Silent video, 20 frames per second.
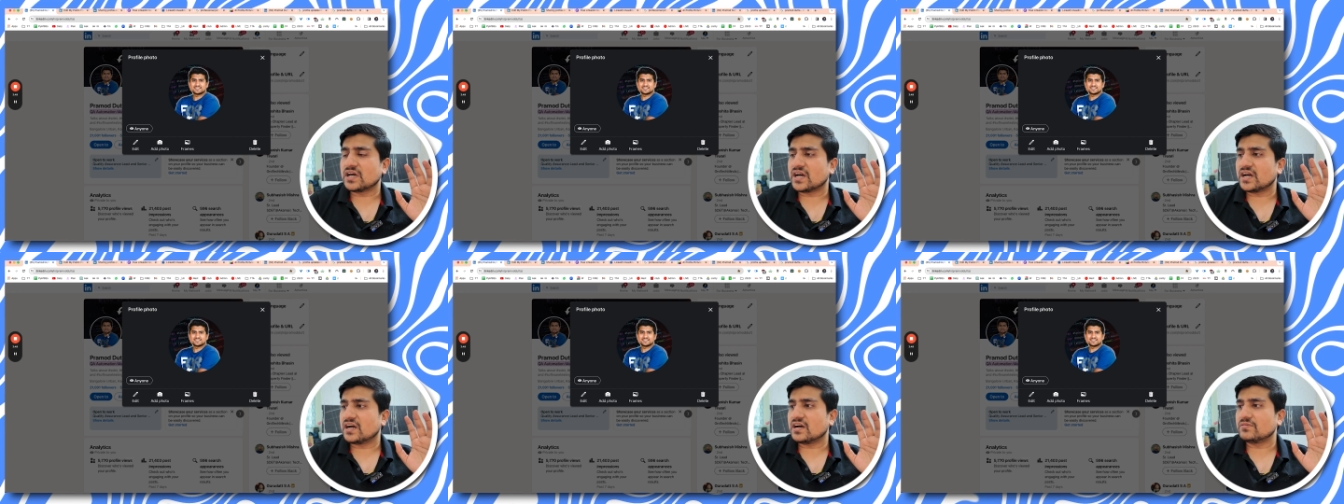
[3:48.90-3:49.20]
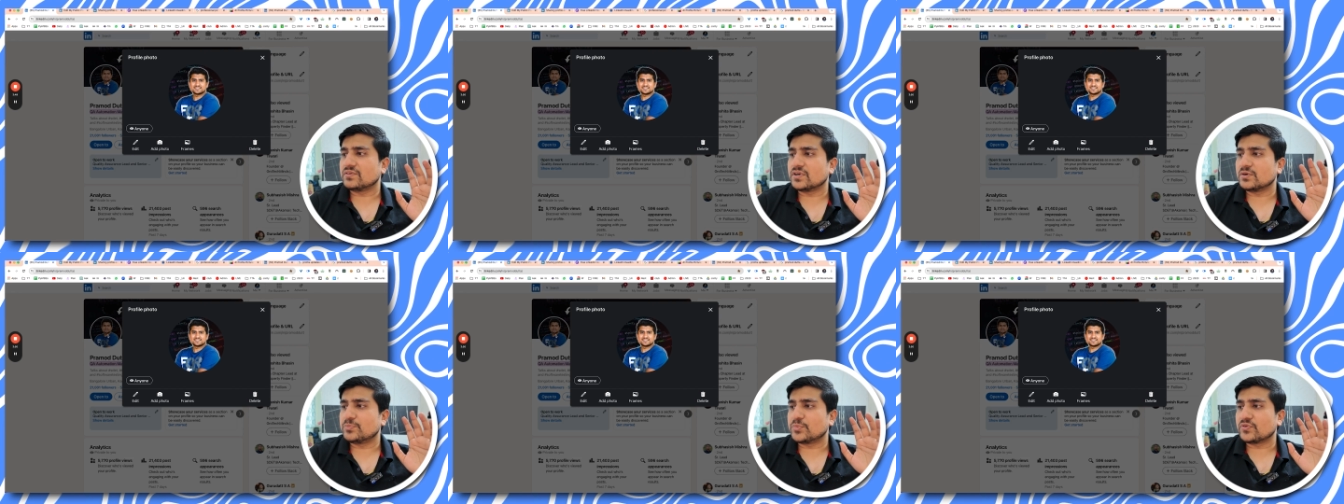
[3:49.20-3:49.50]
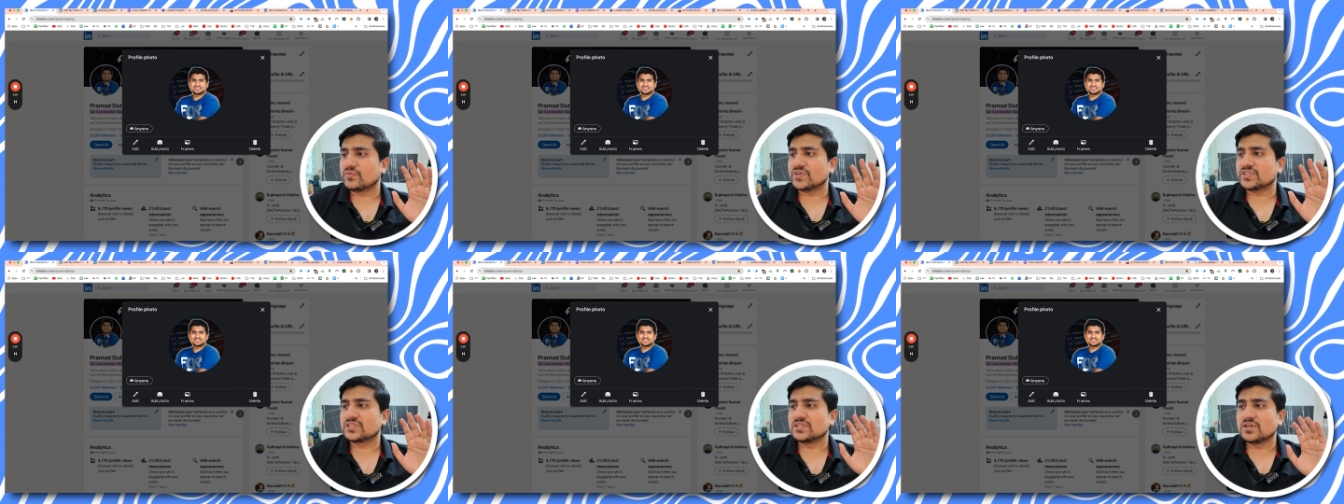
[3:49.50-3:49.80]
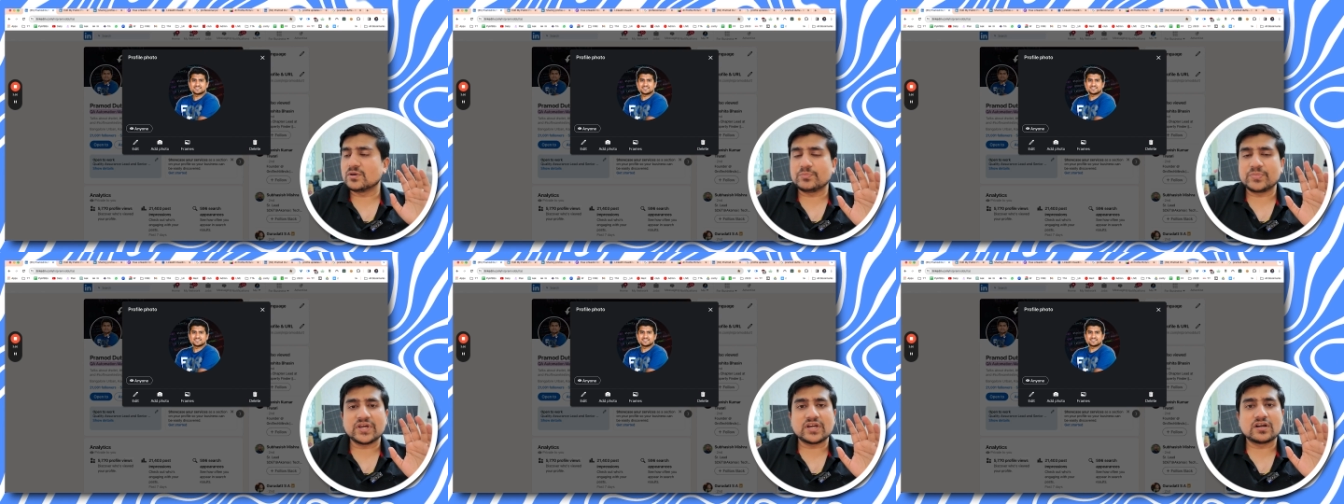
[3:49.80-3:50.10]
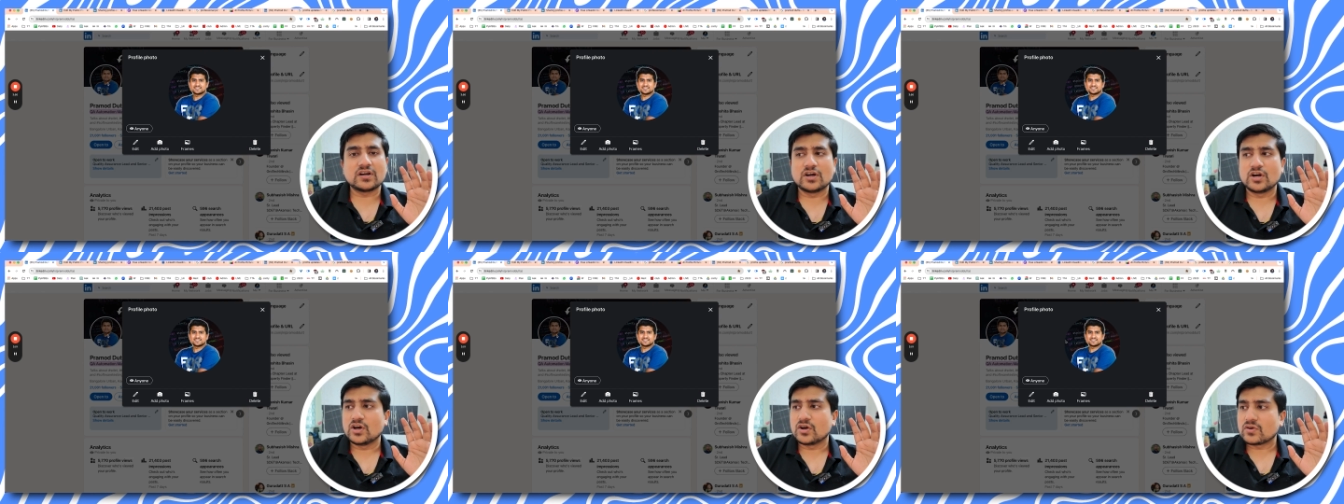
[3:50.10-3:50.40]
I have a professional
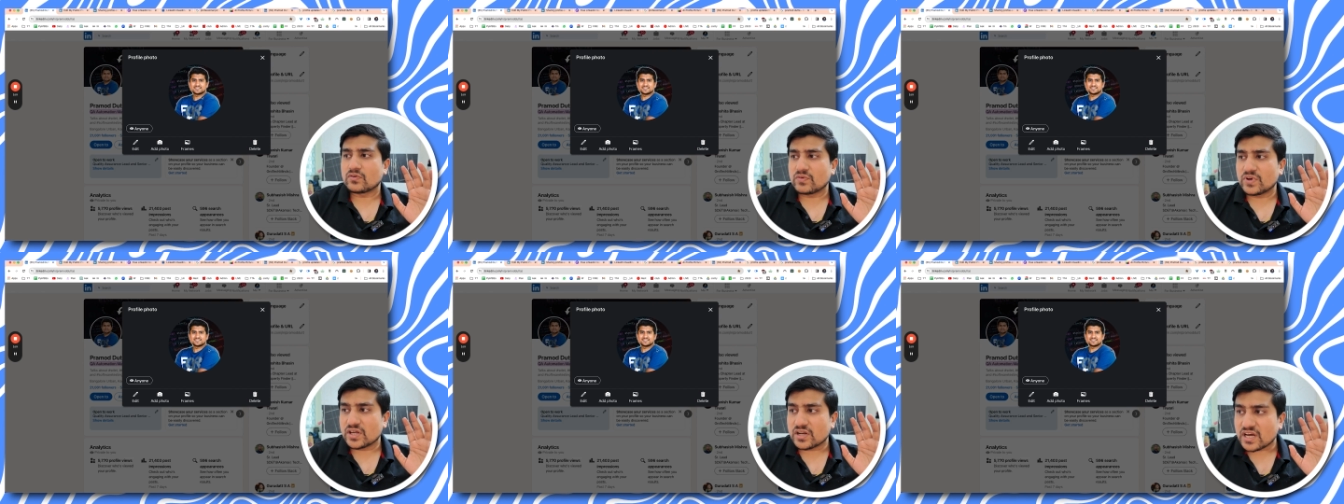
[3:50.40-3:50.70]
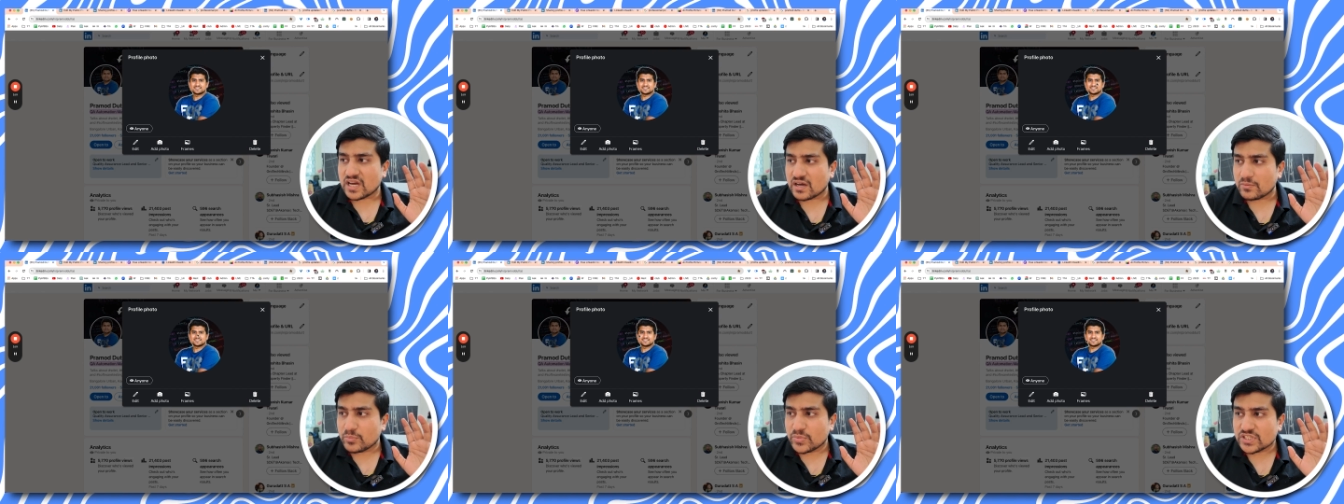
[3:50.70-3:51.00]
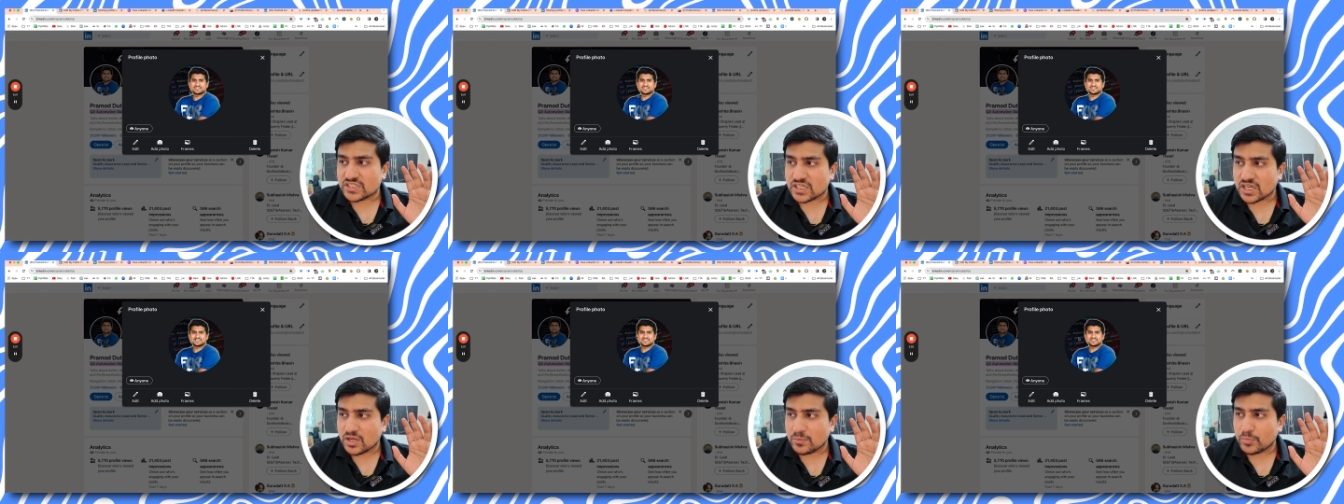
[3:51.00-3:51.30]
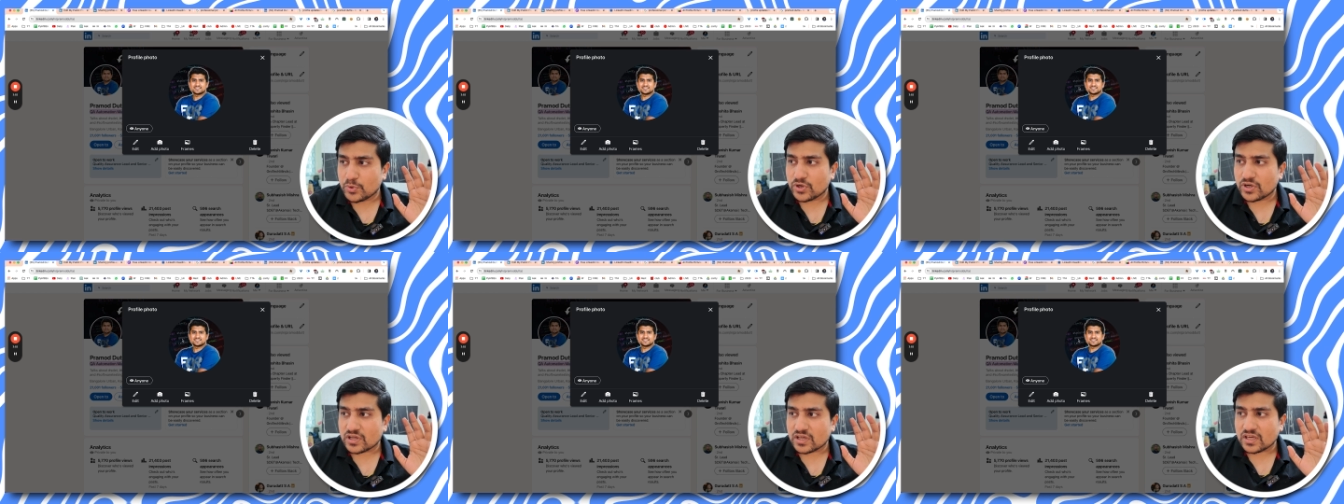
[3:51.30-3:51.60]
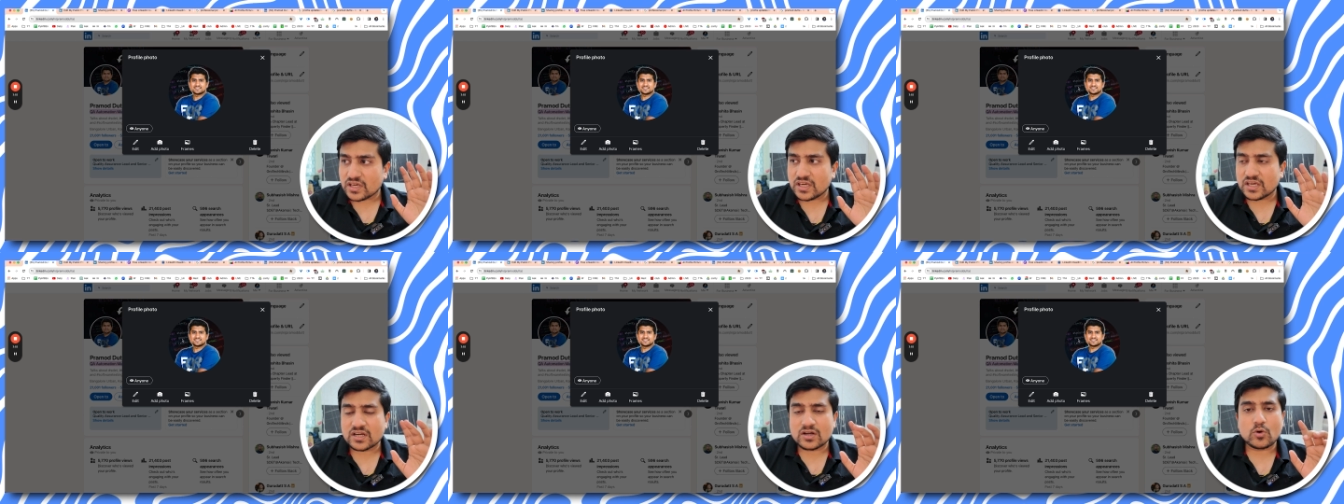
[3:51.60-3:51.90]
pic where I have basically put
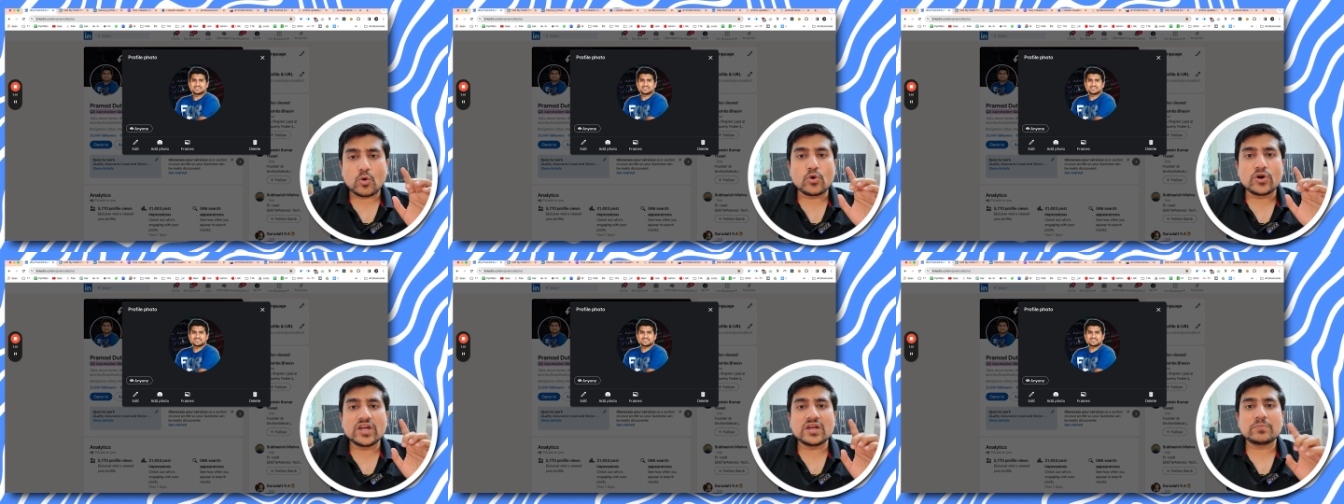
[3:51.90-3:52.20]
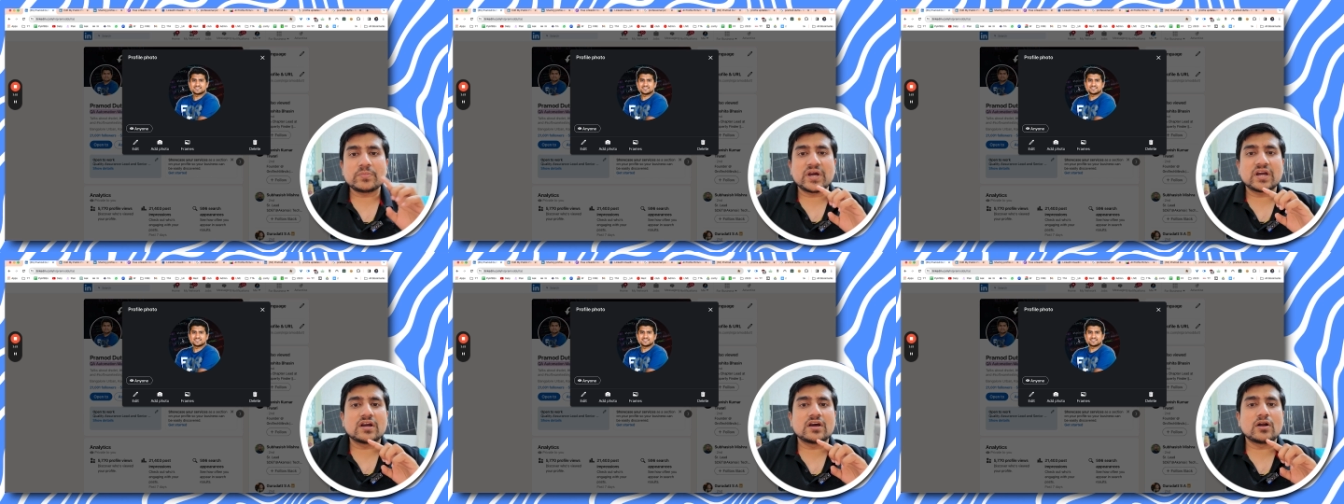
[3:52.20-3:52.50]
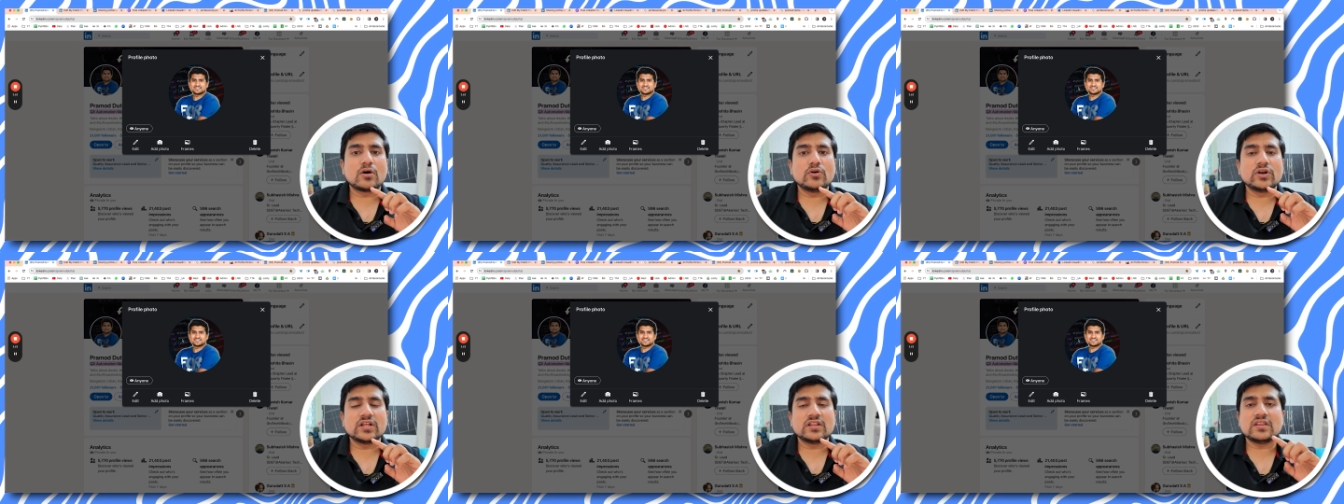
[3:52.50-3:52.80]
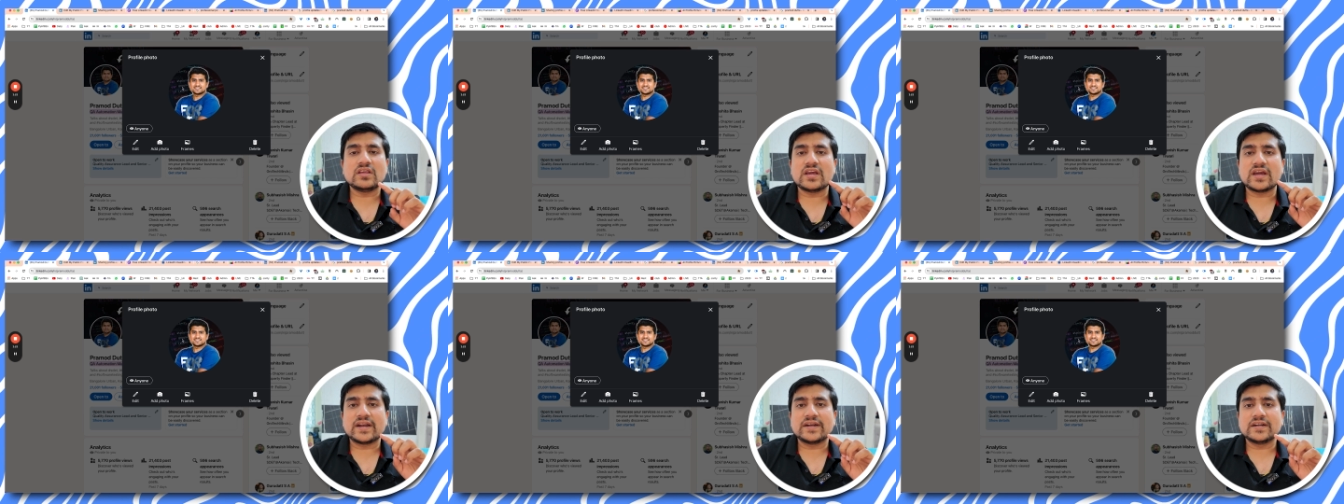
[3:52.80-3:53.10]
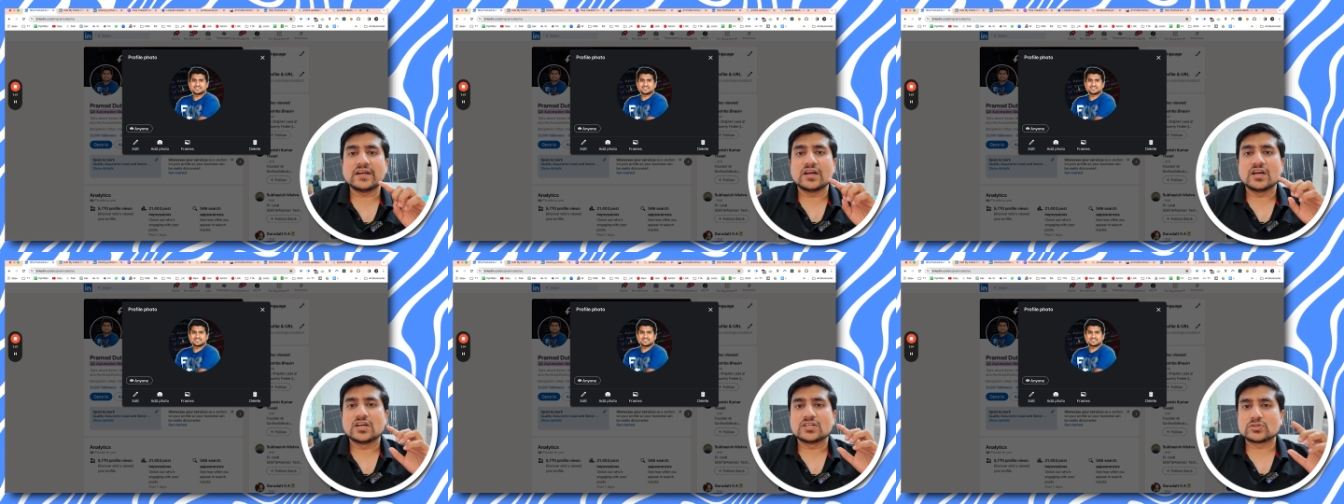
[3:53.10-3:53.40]
a coding background in the end